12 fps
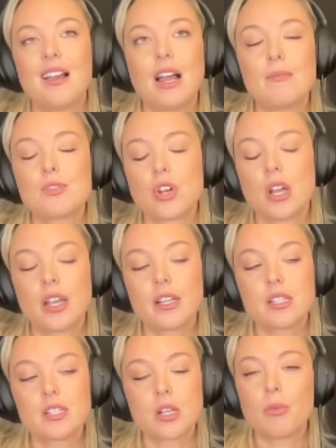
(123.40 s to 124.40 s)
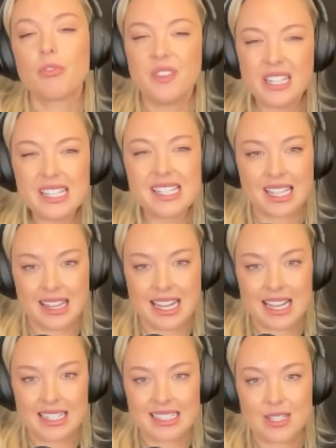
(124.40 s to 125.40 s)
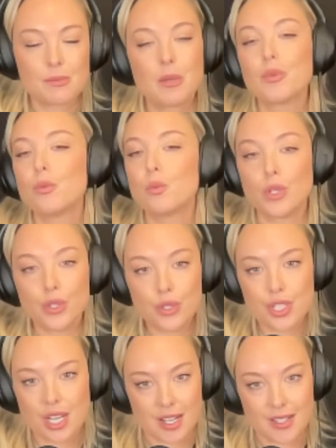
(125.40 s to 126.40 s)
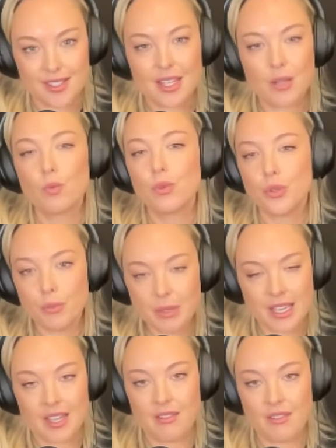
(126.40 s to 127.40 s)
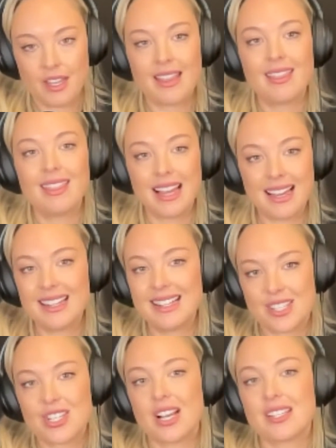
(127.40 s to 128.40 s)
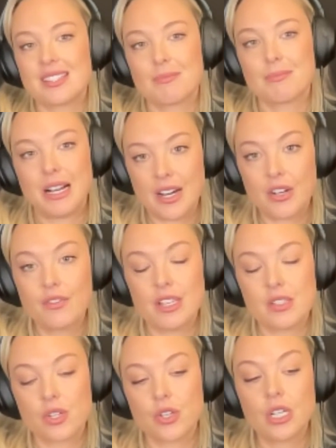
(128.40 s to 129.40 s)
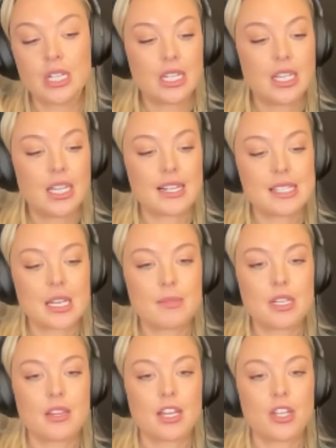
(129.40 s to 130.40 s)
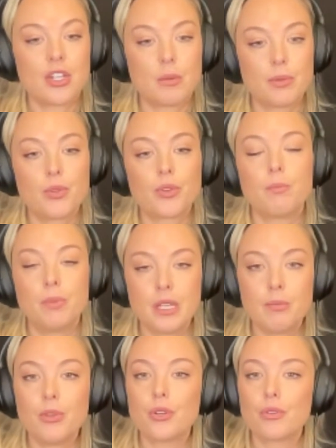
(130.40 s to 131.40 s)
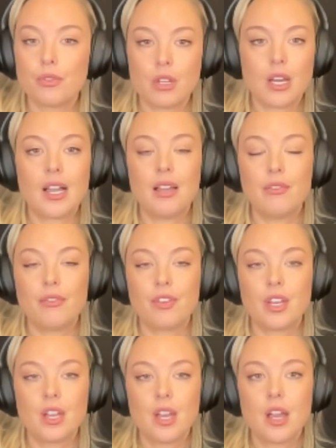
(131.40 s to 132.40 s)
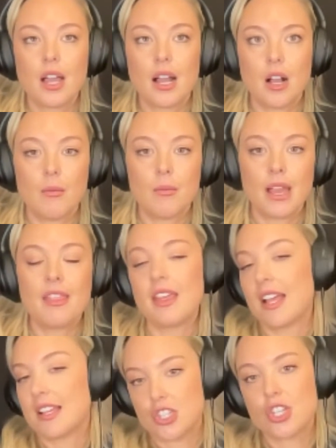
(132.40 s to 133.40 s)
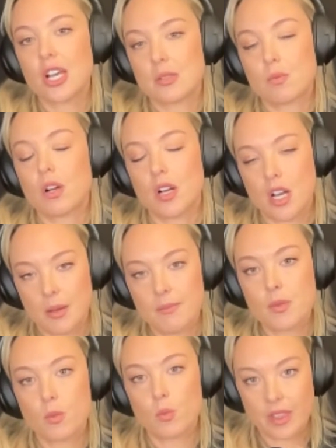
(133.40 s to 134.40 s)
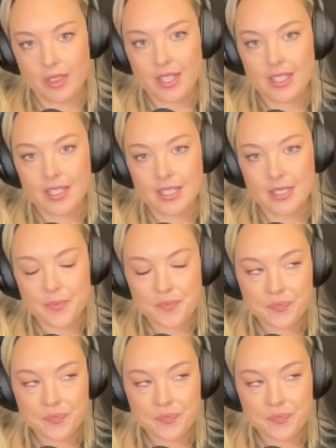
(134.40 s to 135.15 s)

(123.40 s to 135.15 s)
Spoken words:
I'm trying to stop fixing that, because people will judge, they will be envy, and that is just part of it. So accepting that you're going to build a big, beautiful life, and that's just what comes with it.